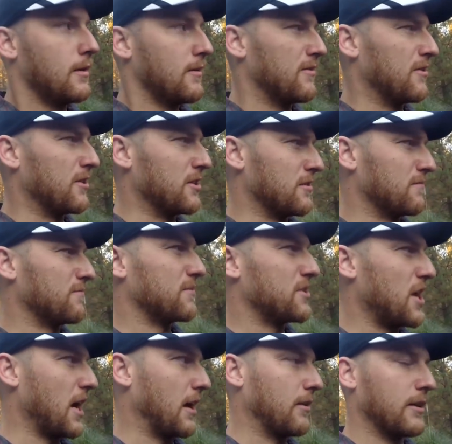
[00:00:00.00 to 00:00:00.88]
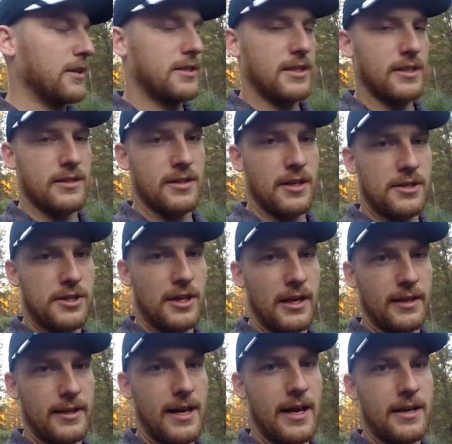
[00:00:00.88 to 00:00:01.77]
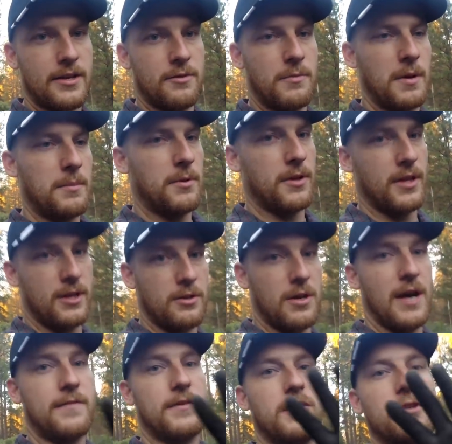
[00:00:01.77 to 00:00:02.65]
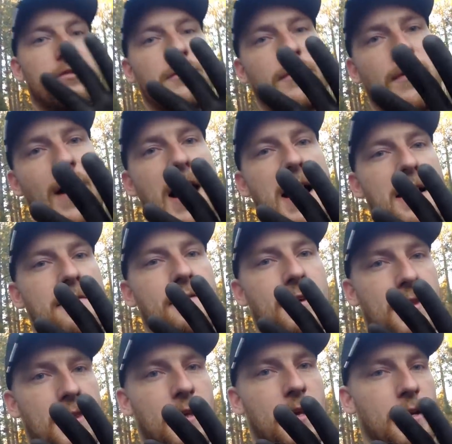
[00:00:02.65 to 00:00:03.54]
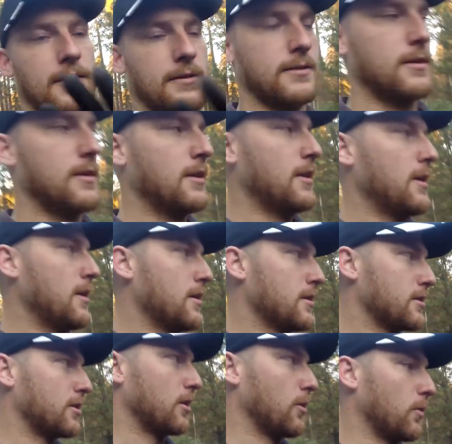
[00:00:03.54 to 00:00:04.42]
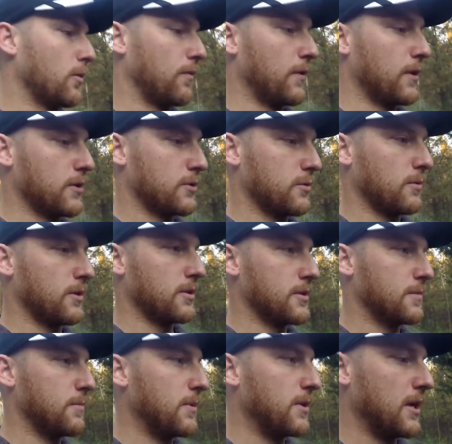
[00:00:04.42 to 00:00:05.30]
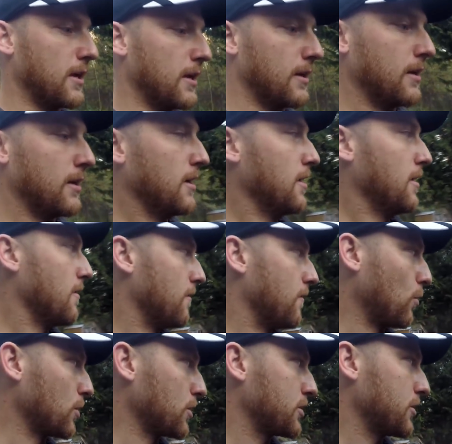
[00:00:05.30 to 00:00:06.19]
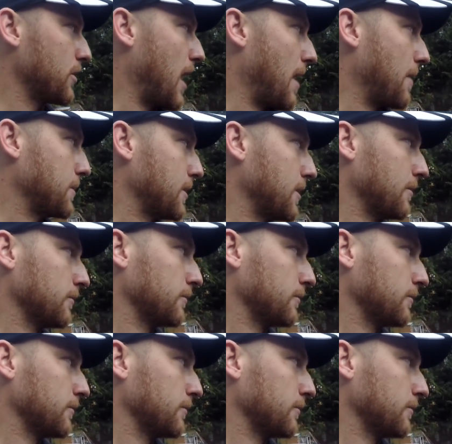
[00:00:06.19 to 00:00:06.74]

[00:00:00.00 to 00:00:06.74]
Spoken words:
for checklist and such like that, you remember that you have to do 5 things. So the first one's being 4 straps.